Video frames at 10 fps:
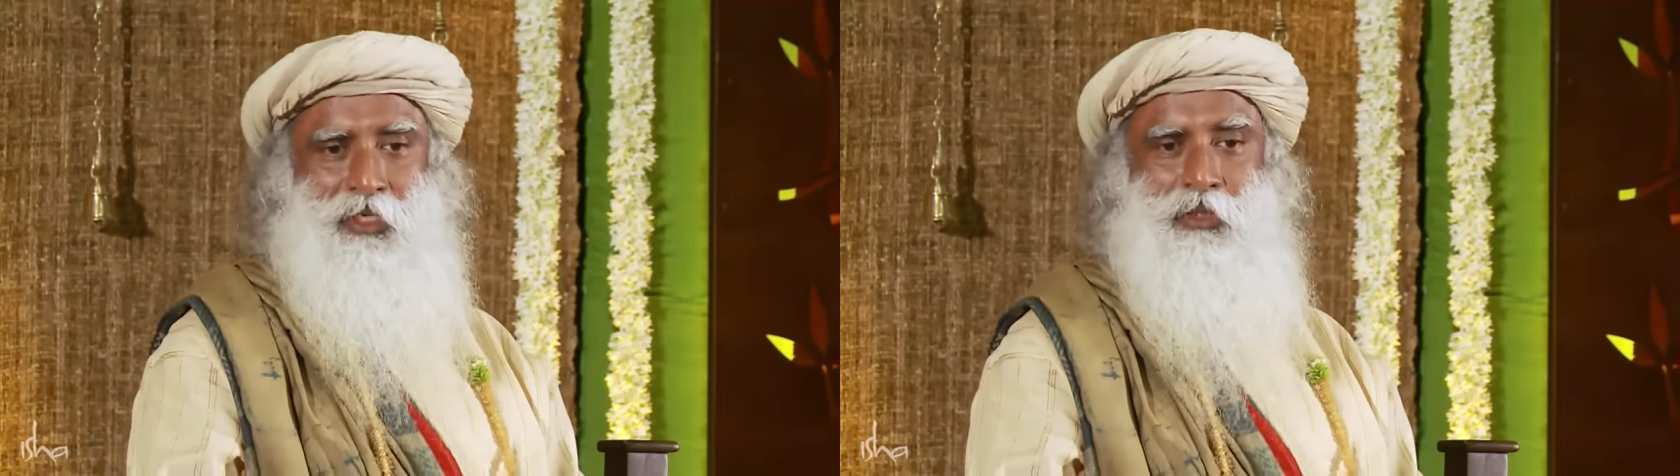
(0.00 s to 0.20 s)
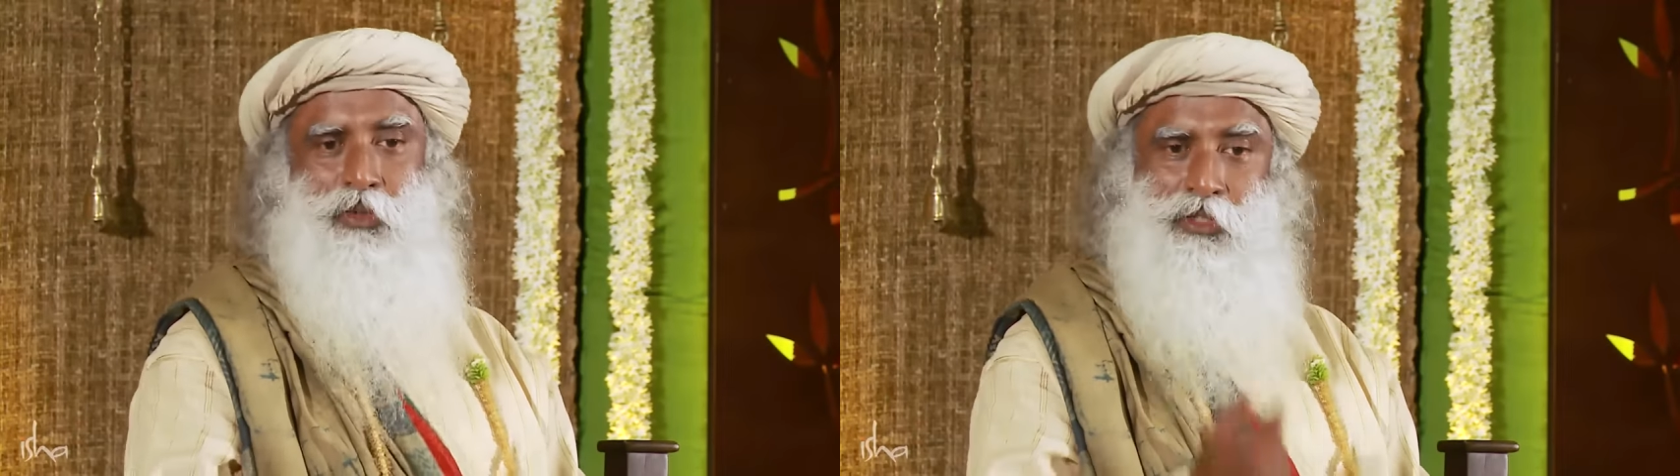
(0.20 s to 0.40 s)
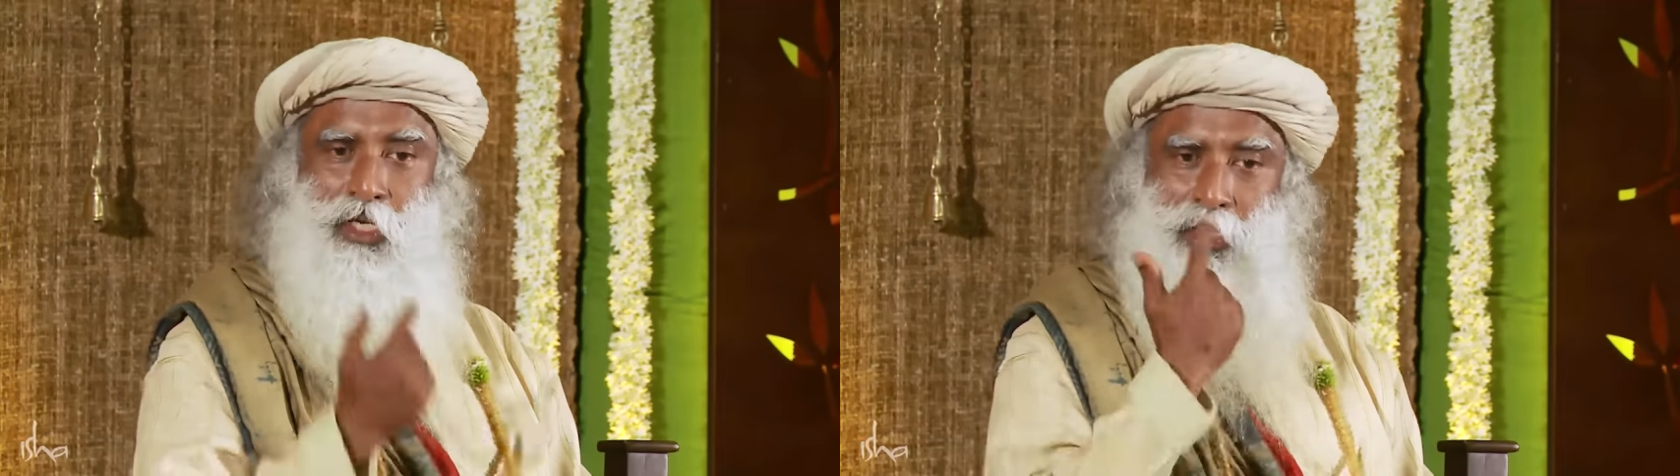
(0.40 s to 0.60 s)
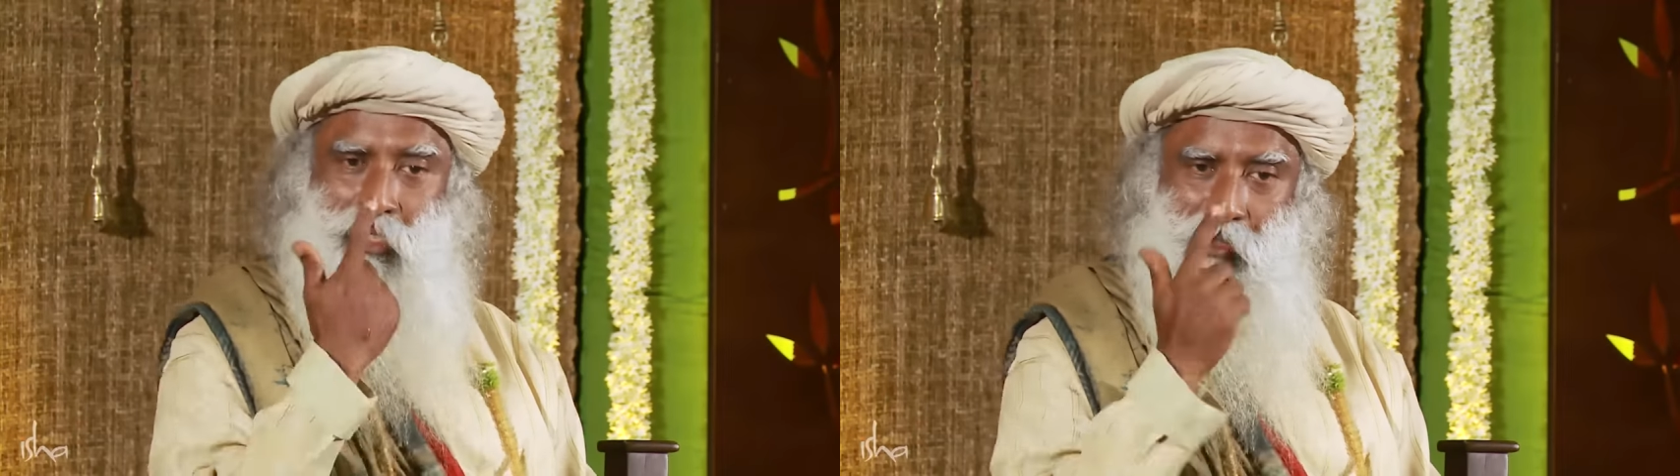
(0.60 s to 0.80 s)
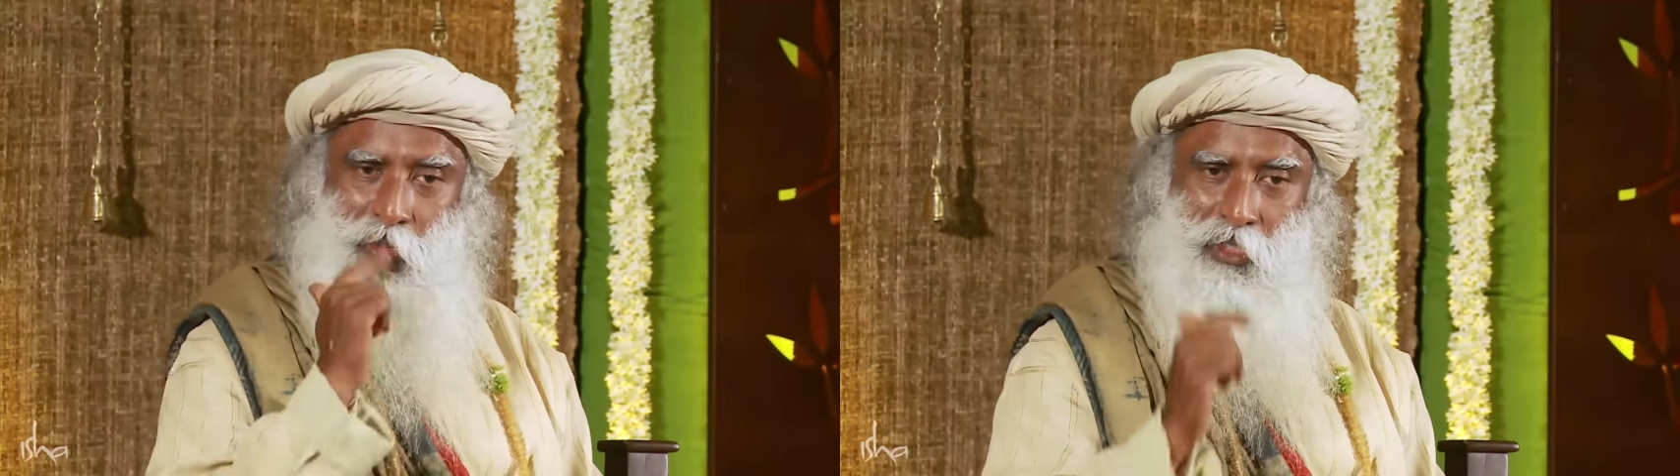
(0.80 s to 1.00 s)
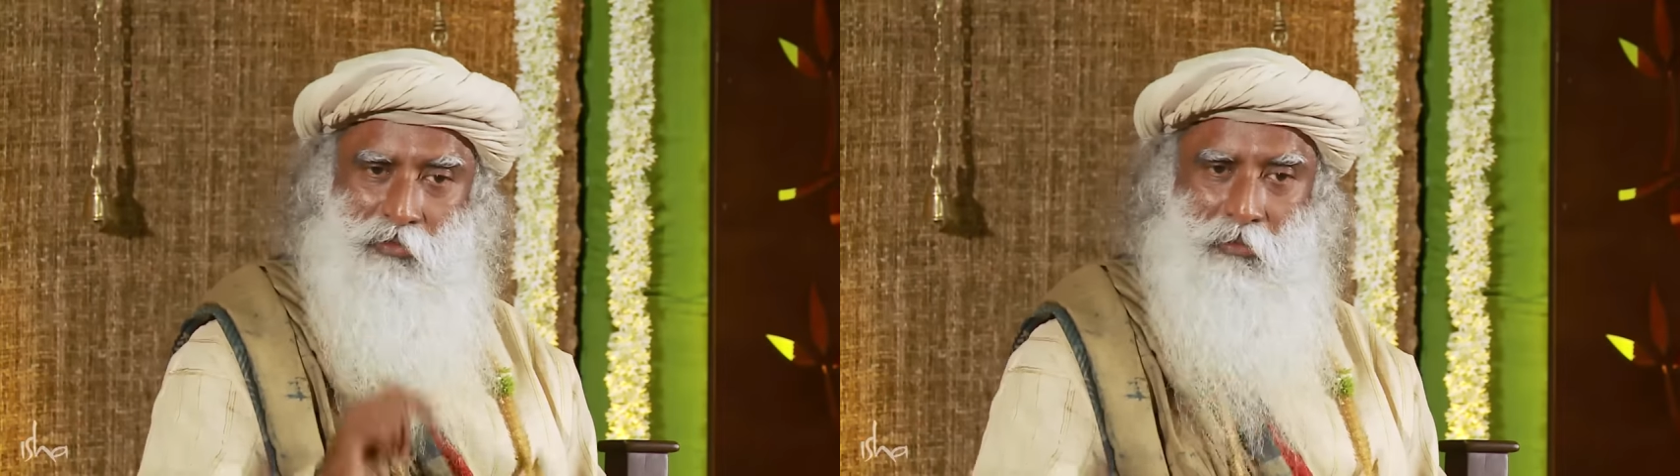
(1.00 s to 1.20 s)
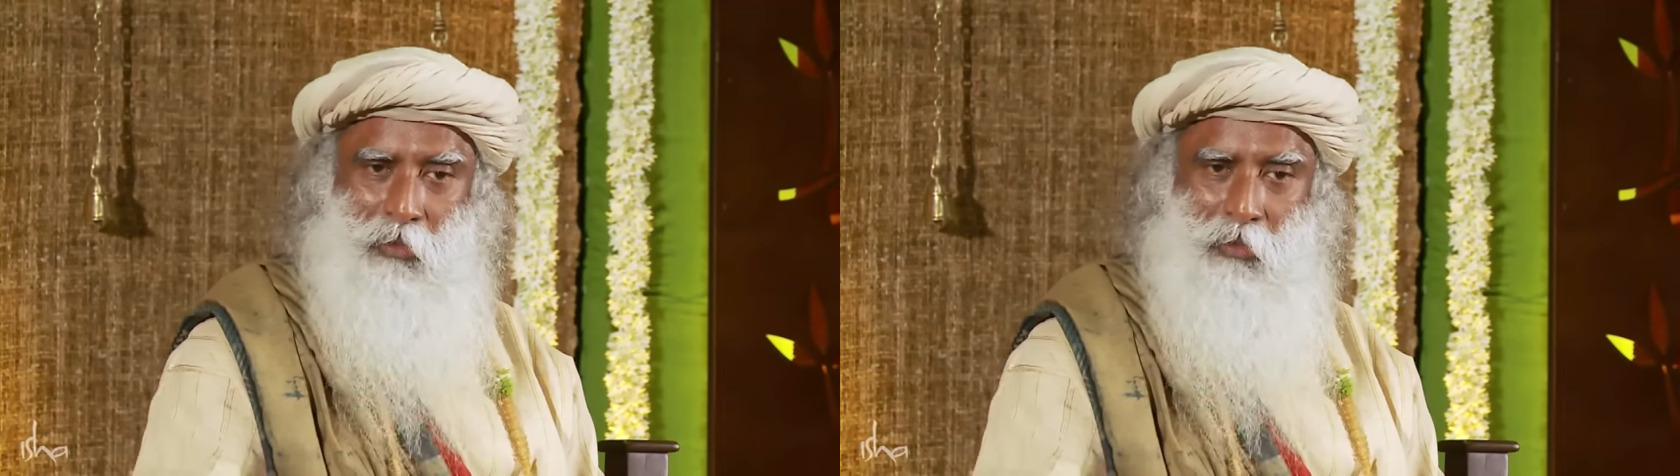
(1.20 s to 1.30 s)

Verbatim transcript: your tongue is loaded with